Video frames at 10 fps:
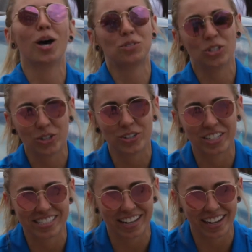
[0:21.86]
Up to you to
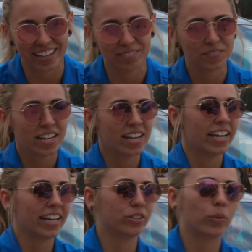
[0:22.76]
decide.
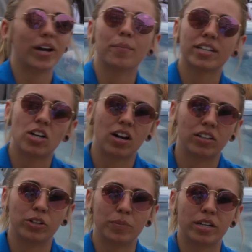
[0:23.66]
Either way, I'm going to talk a
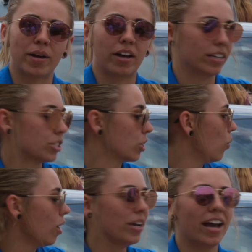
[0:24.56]
little bit about it. So
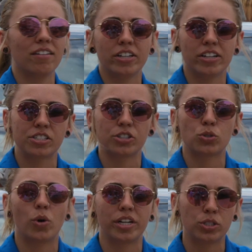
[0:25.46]
what we have here is a
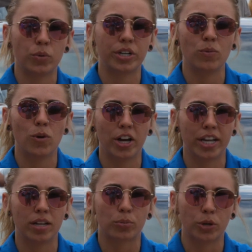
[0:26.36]

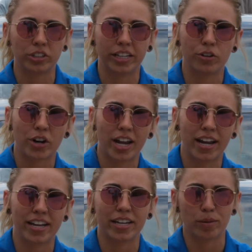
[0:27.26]
2021 Brooklyn
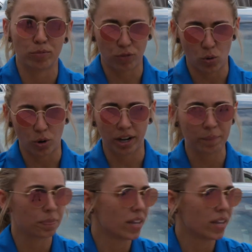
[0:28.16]
Gray M4.